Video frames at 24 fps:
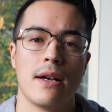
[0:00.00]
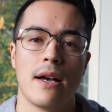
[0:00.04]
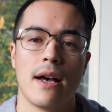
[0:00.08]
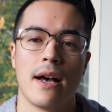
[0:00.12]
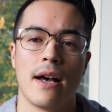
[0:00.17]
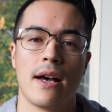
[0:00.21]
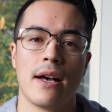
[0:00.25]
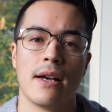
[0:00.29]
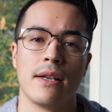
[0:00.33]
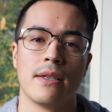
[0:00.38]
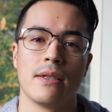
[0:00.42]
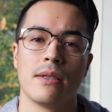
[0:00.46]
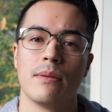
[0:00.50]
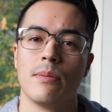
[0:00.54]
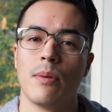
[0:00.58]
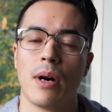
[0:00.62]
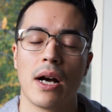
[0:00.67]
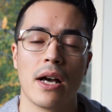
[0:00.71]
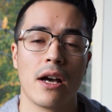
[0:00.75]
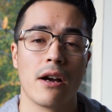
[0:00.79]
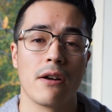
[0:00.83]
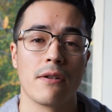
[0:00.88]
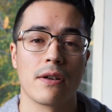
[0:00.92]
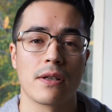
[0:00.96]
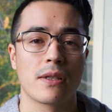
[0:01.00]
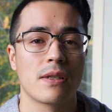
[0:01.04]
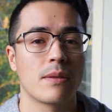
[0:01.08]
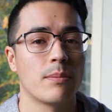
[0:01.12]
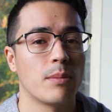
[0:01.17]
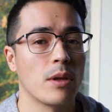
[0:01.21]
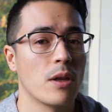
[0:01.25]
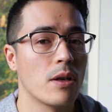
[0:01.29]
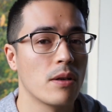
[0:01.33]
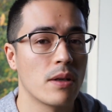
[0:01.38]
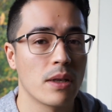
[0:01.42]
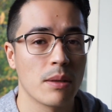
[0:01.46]
and by our
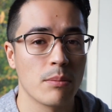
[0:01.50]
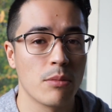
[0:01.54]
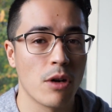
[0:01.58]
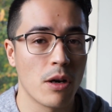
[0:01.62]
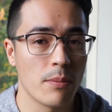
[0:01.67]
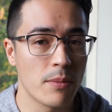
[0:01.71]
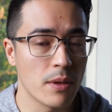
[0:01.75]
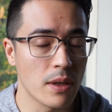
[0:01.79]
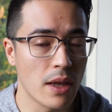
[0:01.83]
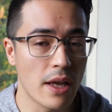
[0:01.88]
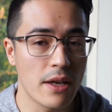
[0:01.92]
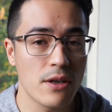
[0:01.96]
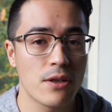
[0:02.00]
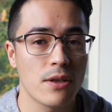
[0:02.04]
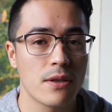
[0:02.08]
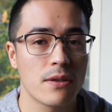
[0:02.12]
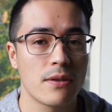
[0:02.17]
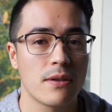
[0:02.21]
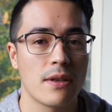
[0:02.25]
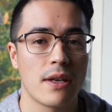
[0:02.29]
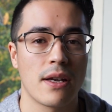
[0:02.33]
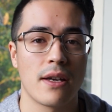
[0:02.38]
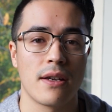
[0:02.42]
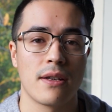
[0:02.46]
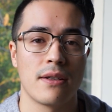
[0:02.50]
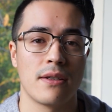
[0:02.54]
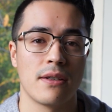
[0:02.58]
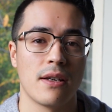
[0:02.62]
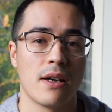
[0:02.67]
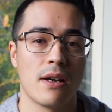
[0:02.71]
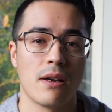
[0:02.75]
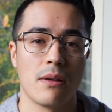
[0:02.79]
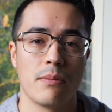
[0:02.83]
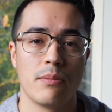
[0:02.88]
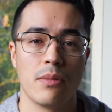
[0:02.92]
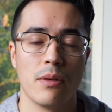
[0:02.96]
exploding population and
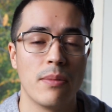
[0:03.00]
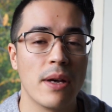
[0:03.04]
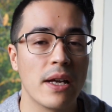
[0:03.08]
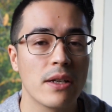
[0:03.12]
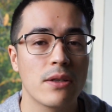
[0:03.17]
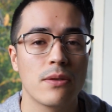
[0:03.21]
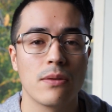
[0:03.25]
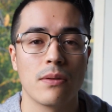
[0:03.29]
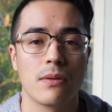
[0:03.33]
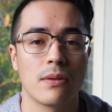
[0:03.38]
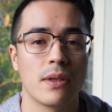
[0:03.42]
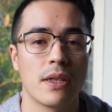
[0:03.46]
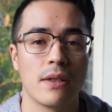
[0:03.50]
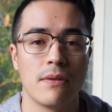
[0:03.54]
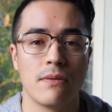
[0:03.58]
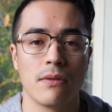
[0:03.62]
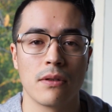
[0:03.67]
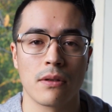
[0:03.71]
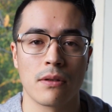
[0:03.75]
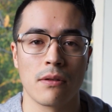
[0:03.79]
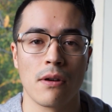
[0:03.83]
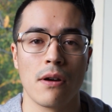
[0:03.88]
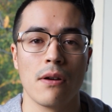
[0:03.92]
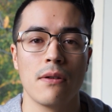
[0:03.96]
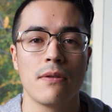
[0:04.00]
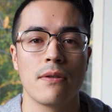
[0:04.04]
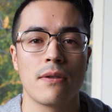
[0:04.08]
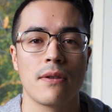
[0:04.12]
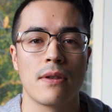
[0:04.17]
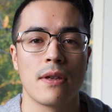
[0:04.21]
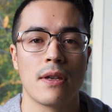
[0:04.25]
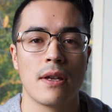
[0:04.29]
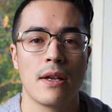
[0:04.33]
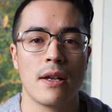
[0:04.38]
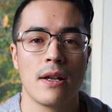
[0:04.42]
our perpetual need for growth